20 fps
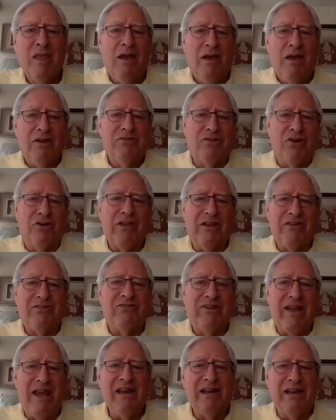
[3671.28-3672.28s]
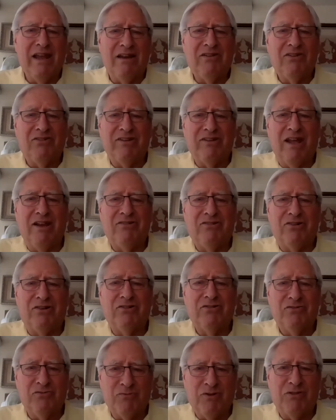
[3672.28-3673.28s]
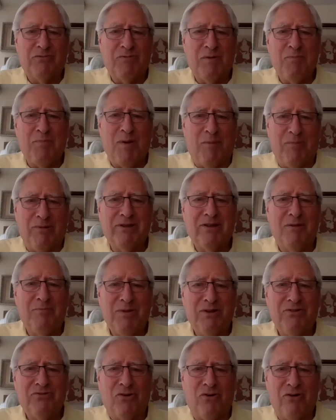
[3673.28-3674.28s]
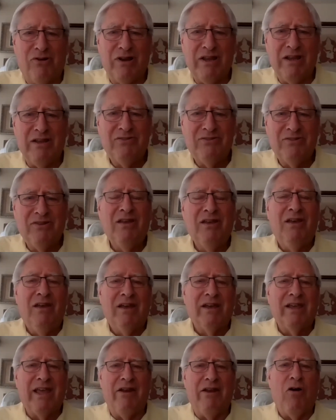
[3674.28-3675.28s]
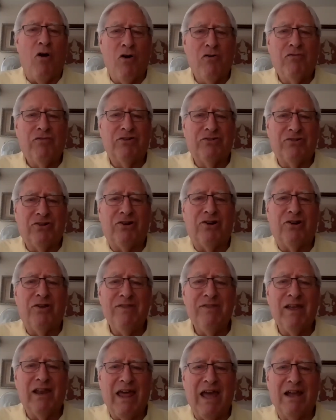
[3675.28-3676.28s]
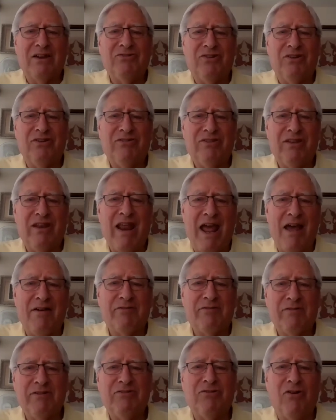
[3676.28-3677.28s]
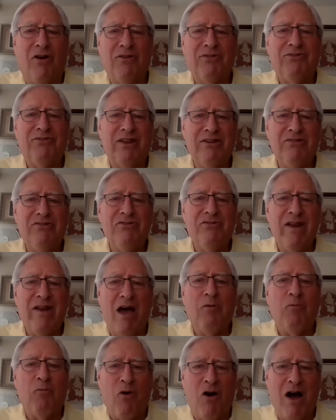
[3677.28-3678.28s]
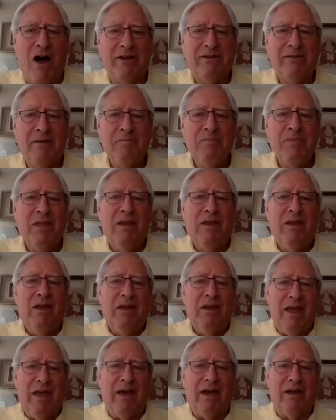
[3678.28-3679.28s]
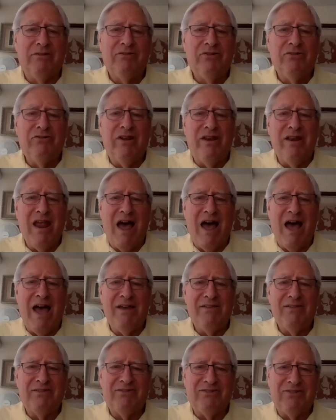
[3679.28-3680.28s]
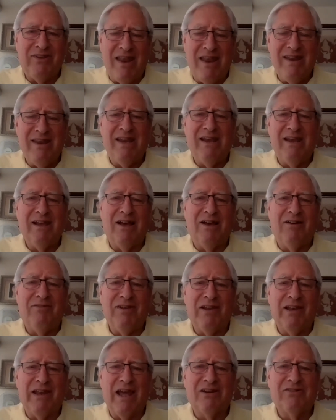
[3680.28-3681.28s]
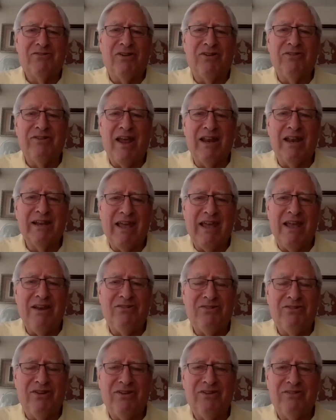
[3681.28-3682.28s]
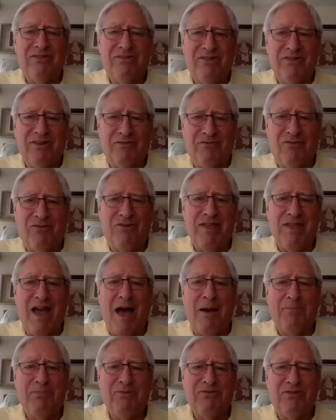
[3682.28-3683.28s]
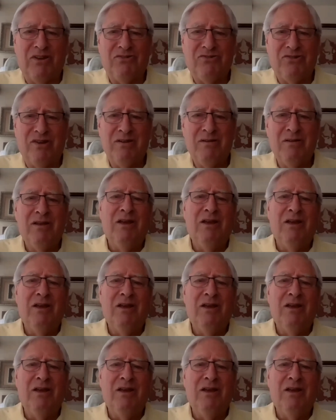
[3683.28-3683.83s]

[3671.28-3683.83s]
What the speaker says: so that state legislatures with Republican majorities can overturn the elections that have the results they do not want, to deny the sending of electoral delegations for the opposition,